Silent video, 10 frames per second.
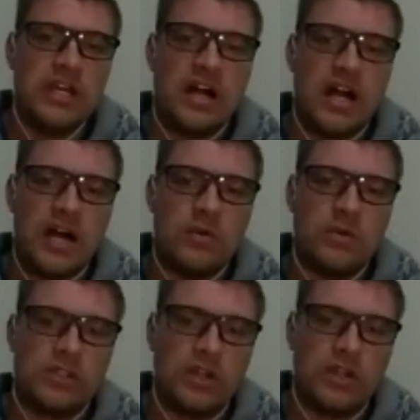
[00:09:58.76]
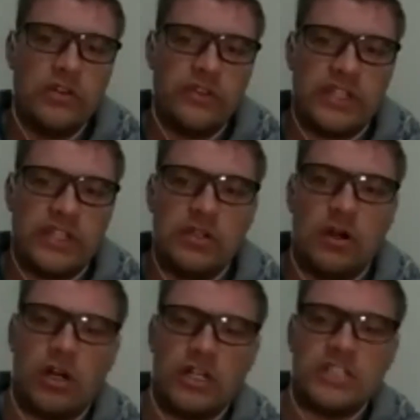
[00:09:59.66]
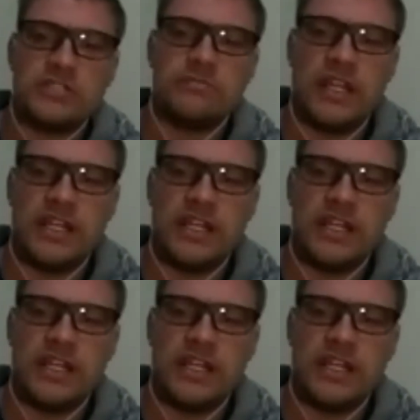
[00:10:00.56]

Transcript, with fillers: I will know that you are honest men,